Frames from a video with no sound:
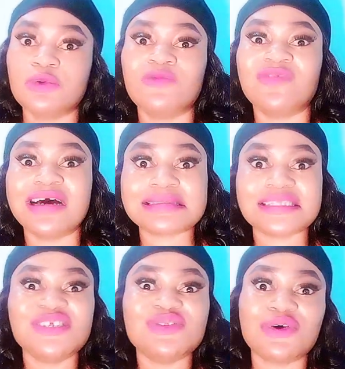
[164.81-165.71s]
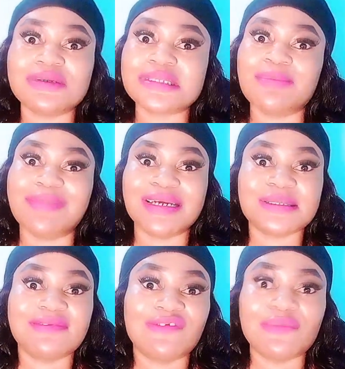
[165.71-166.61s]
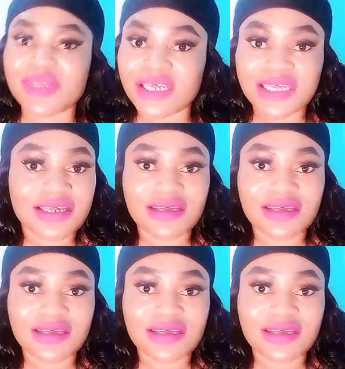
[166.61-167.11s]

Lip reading: Vaseline does the magic for me.